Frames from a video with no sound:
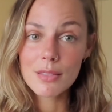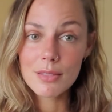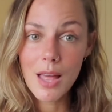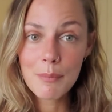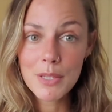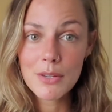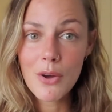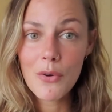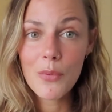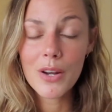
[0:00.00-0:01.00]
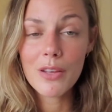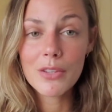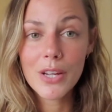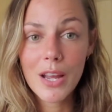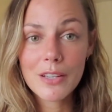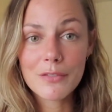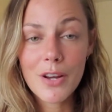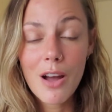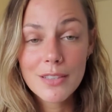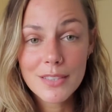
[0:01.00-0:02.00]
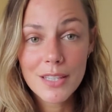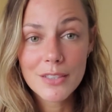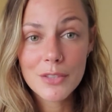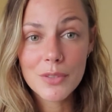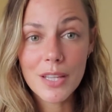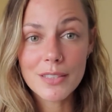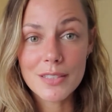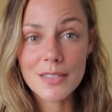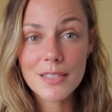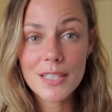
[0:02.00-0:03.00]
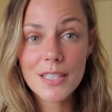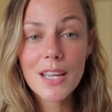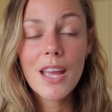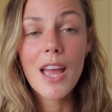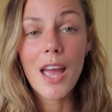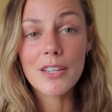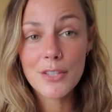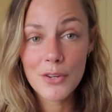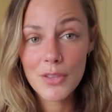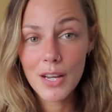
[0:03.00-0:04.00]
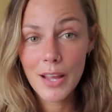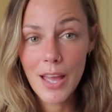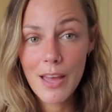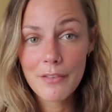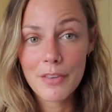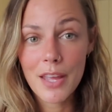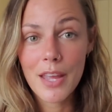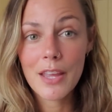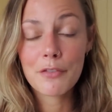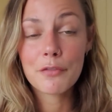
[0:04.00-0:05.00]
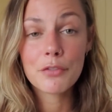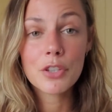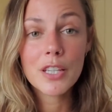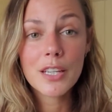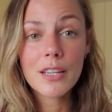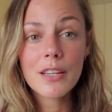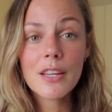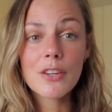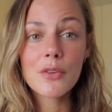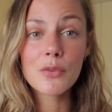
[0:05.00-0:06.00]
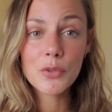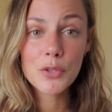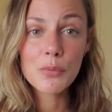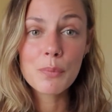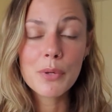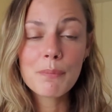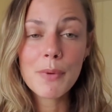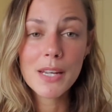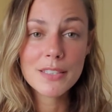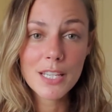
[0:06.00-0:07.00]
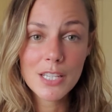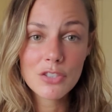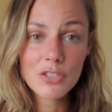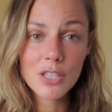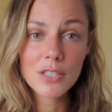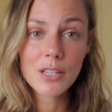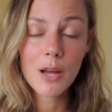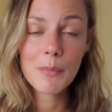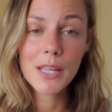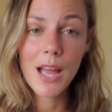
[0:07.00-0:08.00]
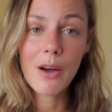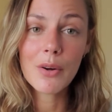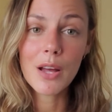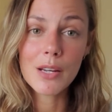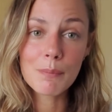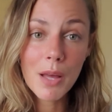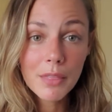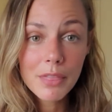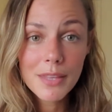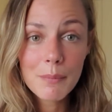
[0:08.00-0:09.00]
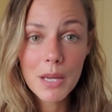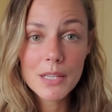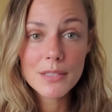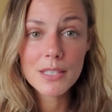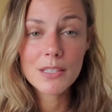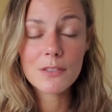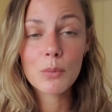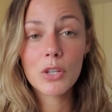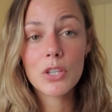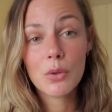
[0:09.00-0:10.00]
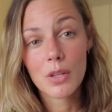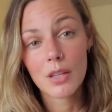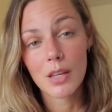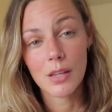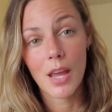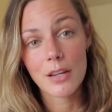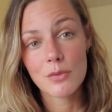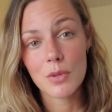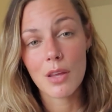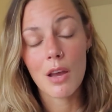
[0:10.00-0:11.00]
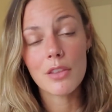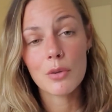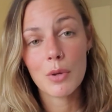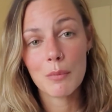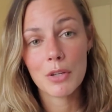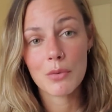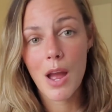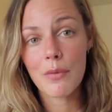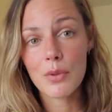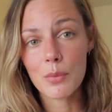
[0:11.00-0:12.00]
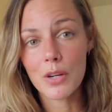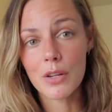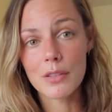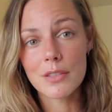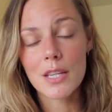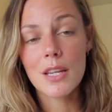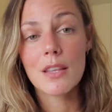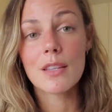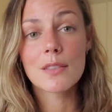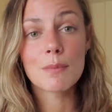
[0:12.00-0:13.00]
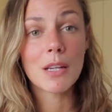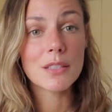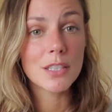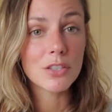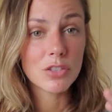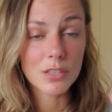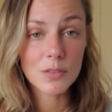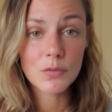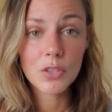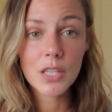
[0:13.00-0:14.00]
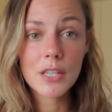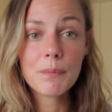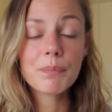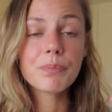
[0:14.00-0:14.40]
Let me know what other kind of content you would like to see, and know that I have a free group meditation coming out on a monthly basis where you can connect with other women around the world. This meditation is free.